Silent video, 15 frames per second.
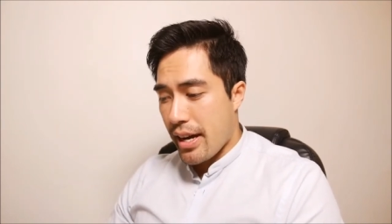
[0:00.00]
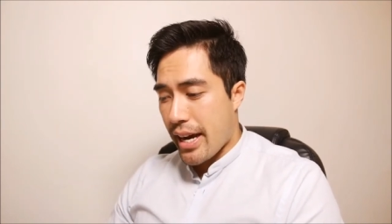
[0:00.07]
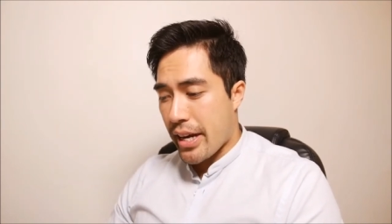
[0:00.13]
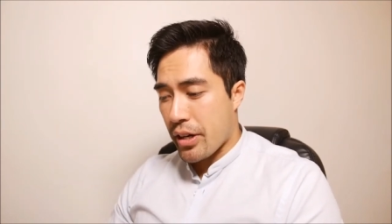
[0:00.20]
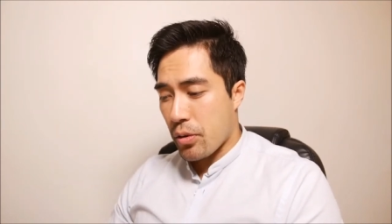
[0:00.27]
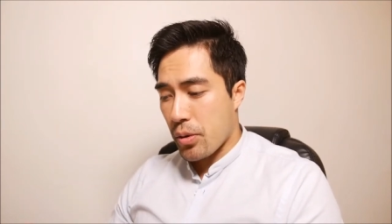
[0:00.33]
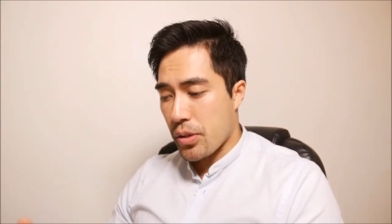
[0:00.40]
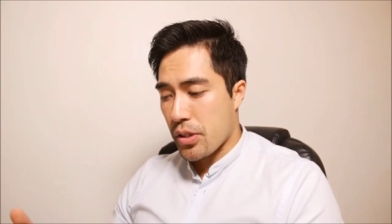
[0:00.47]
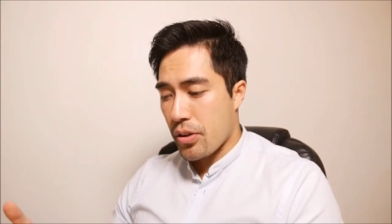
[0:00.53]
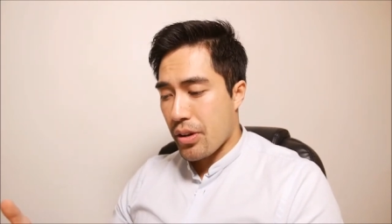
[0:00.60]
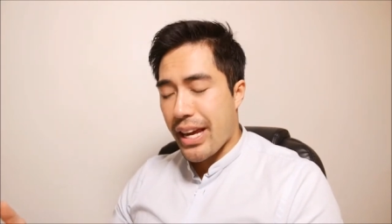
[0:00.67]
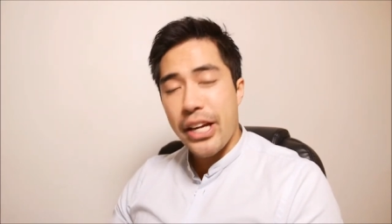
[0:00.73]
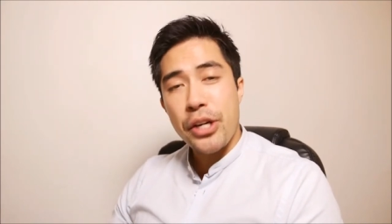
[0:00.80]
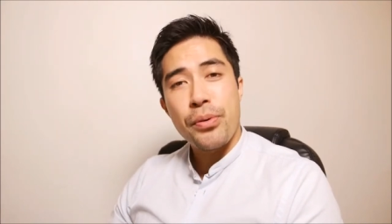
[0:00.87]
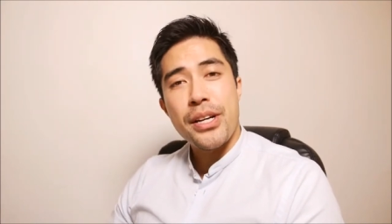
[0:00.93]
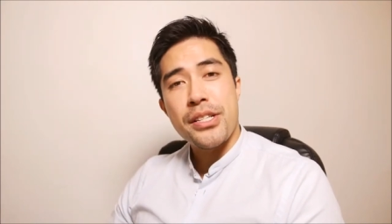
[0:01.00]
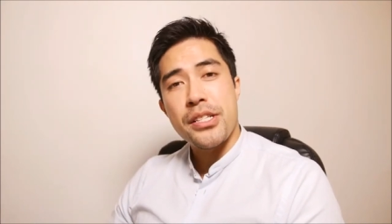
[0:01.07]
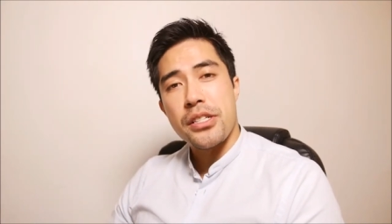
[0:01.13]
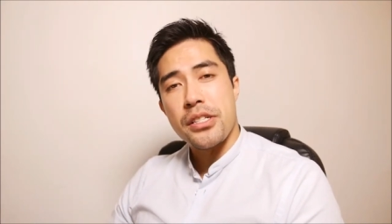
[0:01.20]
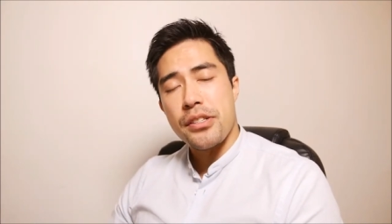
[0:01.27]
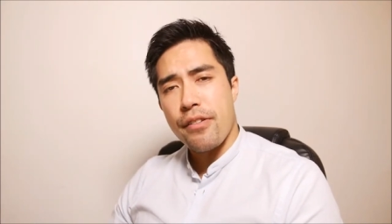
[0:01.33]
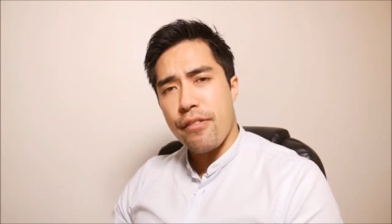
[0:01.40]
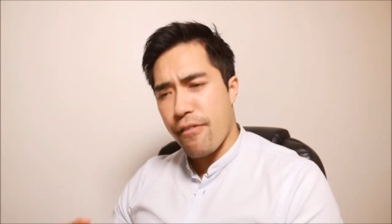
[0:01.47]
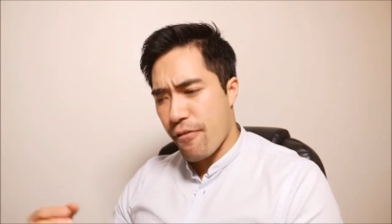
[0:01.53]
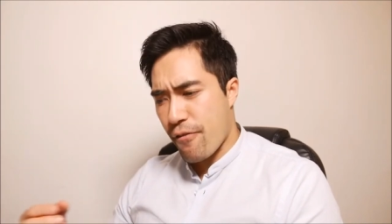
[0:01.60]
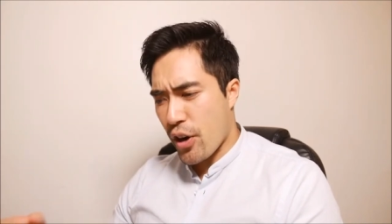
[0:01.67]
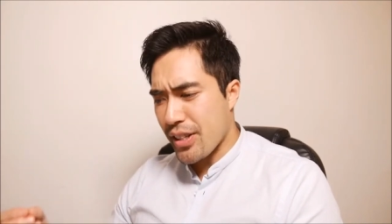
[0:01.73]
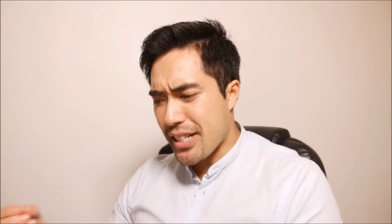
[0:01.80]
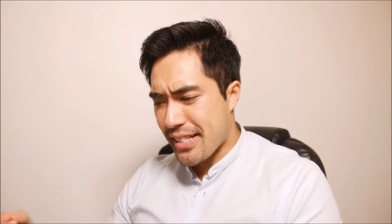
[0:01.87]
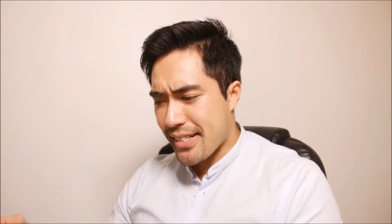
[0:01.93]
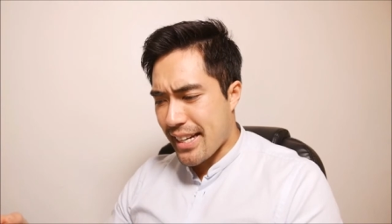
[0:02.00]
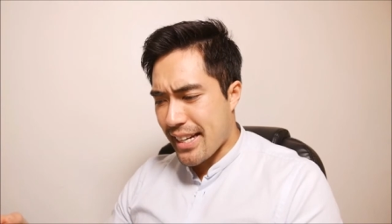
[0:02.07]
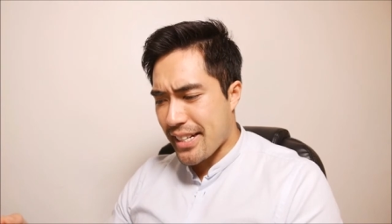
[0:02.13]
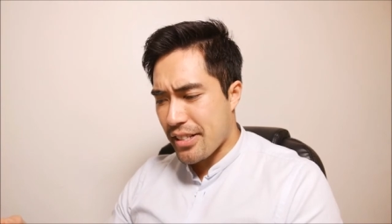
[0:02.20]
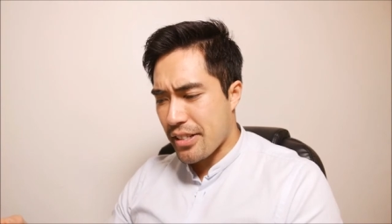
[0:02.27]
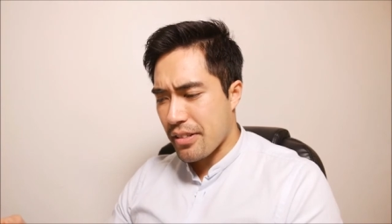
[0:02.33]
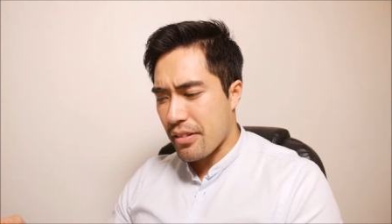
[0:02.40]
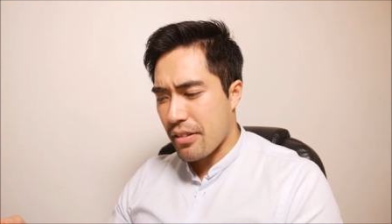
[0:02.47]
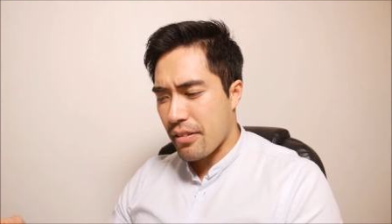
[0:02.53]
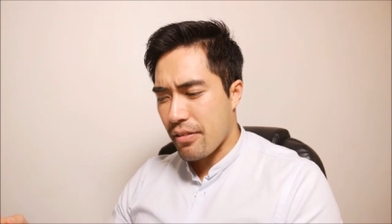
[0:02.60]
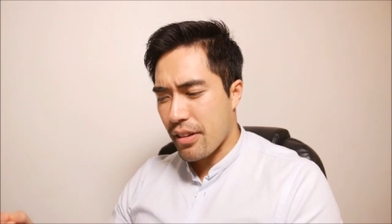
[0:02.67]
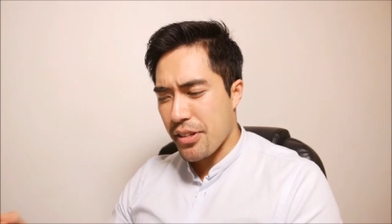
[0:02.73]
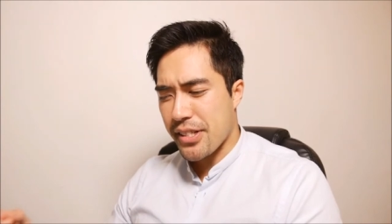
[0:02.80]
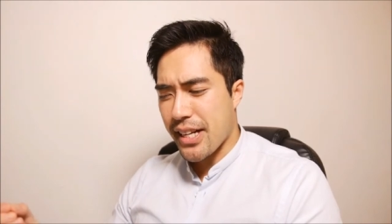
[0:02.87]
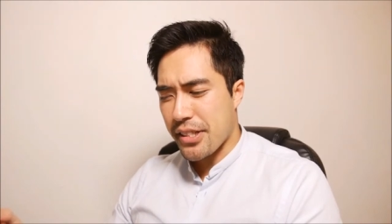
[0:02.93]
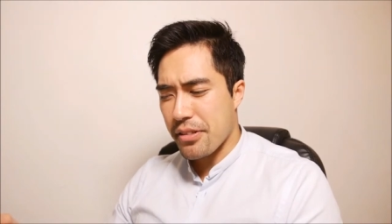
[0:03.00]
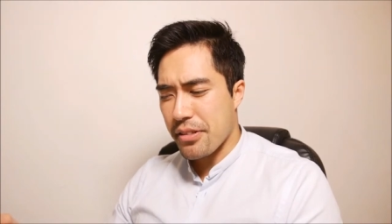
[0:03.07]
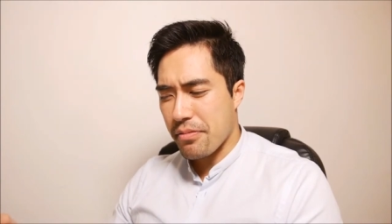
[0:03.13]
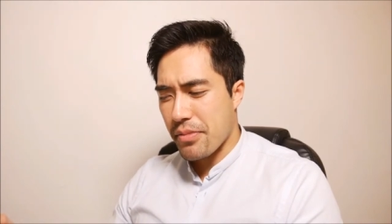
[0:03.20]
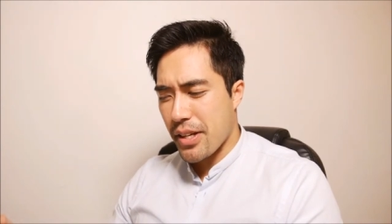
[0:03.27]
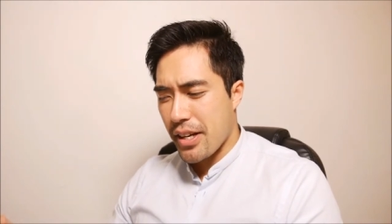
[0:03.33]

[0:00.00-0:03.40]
and it also increases follistatin, follistatin